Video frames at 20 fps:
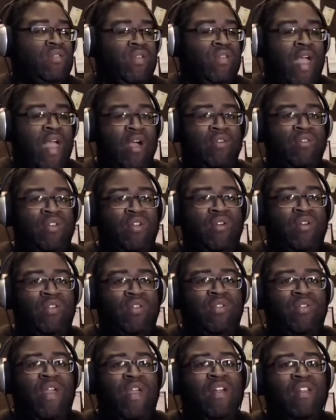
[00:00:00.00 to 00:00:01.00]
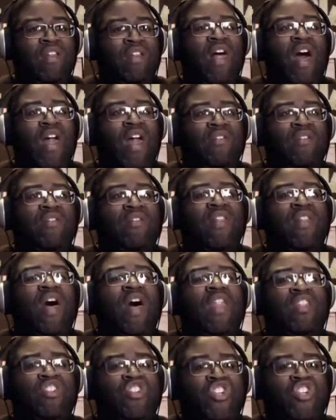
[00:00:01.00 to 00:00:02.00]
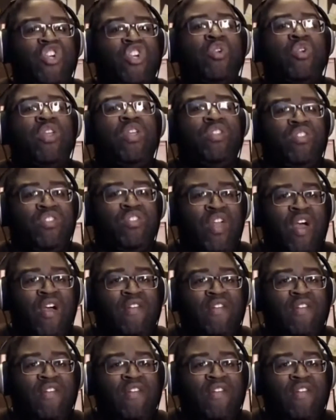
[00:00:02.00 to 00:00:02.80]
how, you know, they had a lot of shooty stuff,